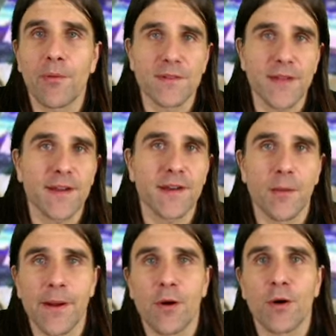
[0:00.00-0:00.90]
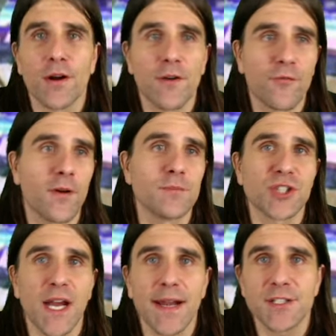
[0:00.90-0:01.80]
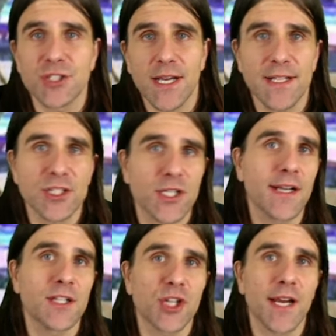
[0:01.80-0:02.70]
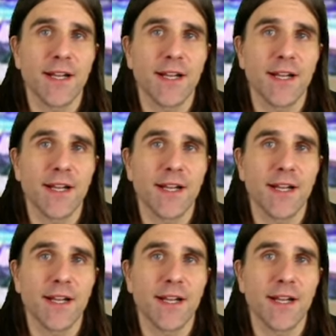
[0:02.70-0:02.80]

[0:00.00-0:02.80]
protecting America from China, China, China, China,